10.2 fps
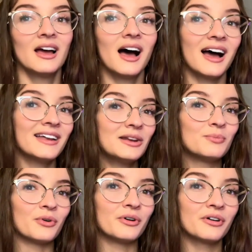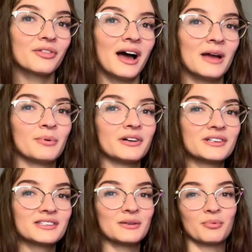I did both. I
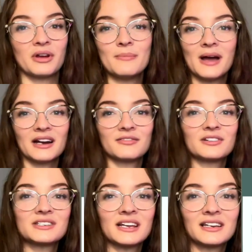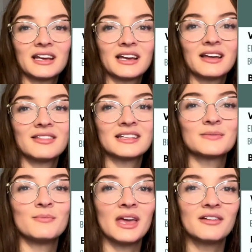purchased a pre-packed first aid kit that's
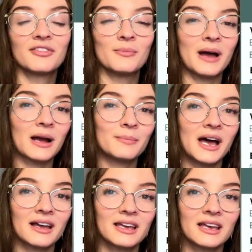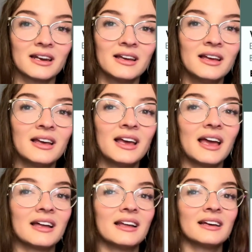made for backpacking,
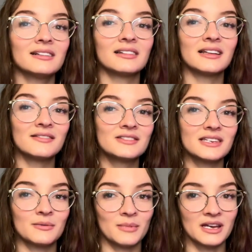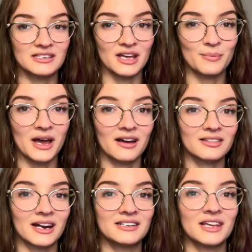and it lives in my day pack
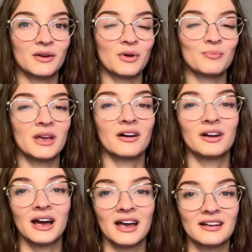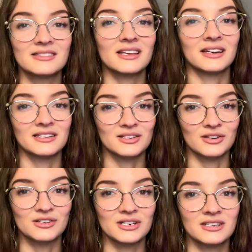that I take with me on hikes and
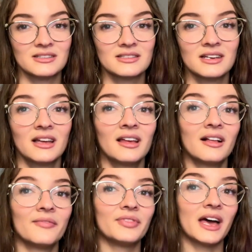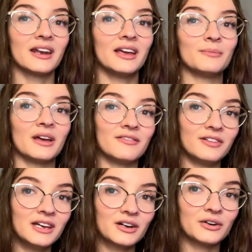excursions. Then in my
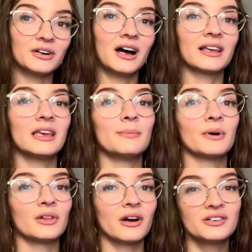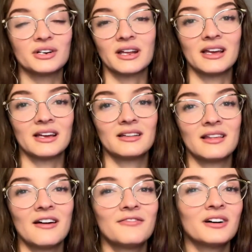vehicle, I keep a larger kit
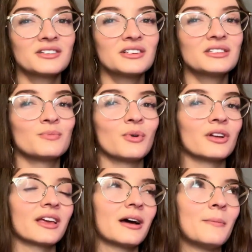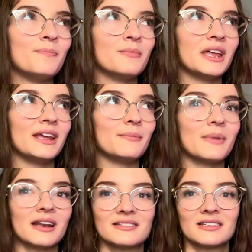that functions more like a mini
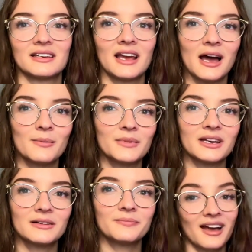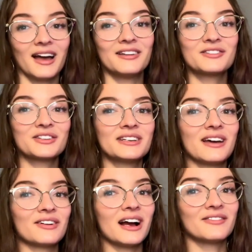medicine cabinet. I usually
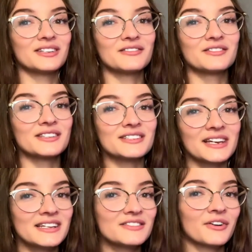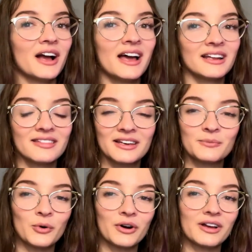never have to use these kits for anything
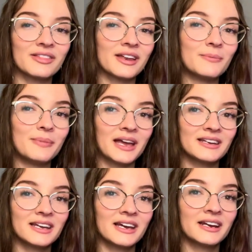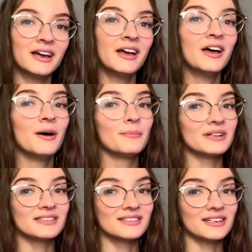more than a Band-Aid,
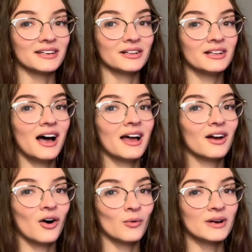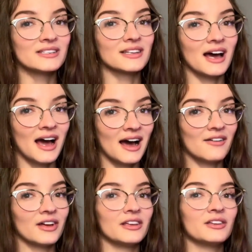but still, I always
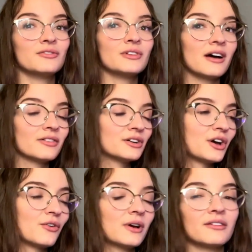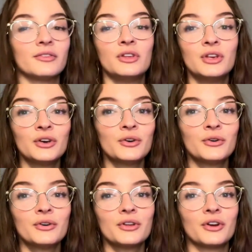have it. You never know if
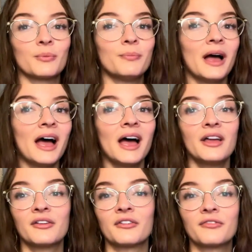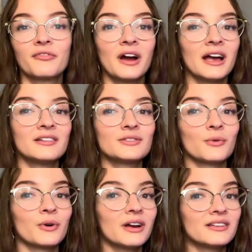you, your pet, your friends,
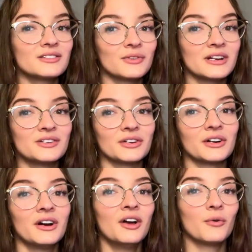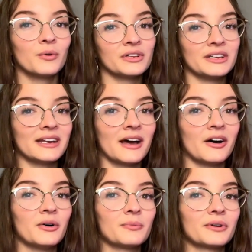or a stranger will need
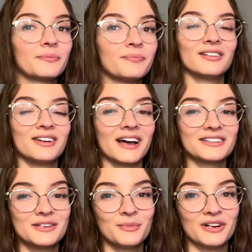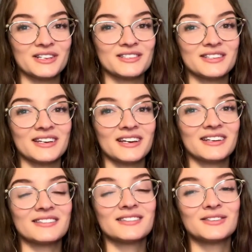help. Next emergency
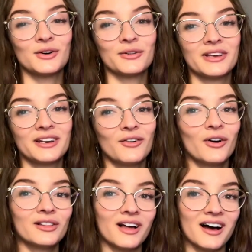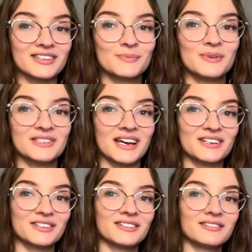is stolen or lost
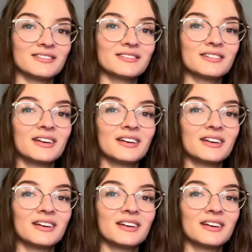possessions.